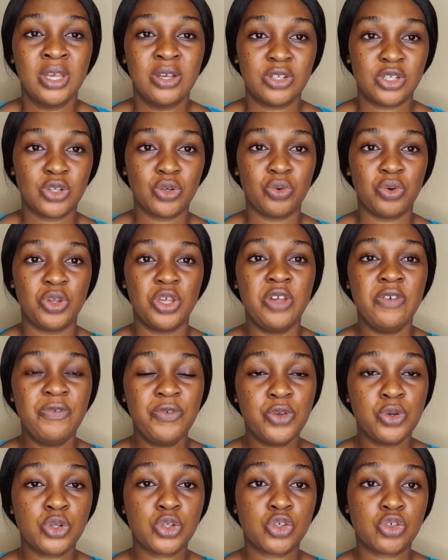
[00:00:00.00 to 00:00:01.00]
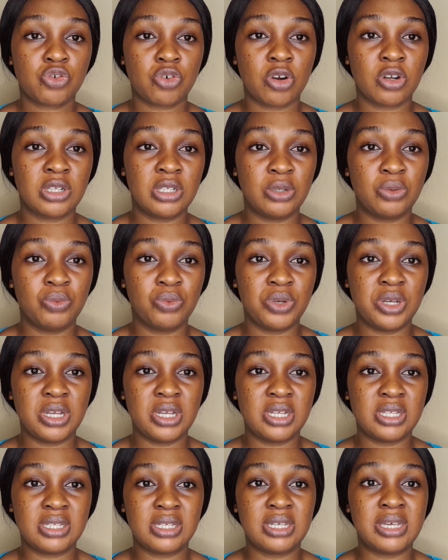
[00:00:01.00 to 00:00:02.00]
So if you're struggling
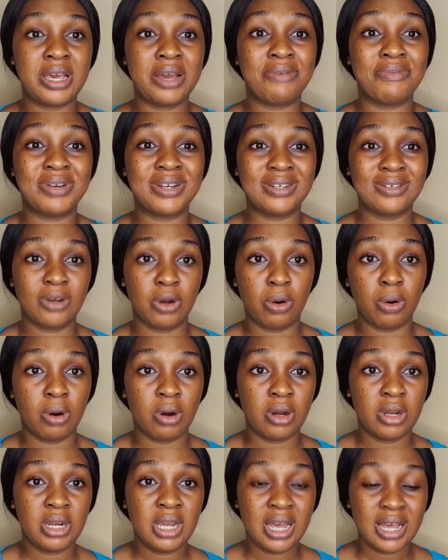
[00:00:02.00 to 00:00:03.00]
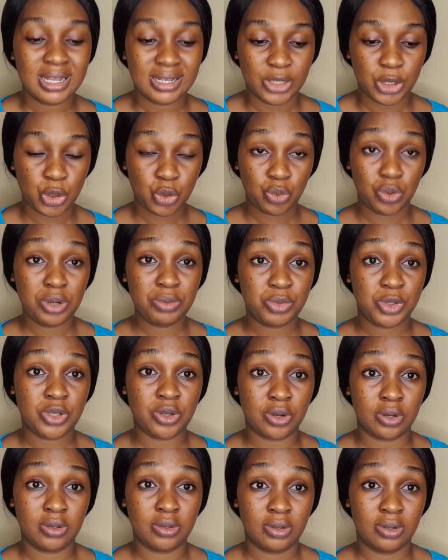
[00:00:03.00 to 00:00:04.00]
with hearing God, scripture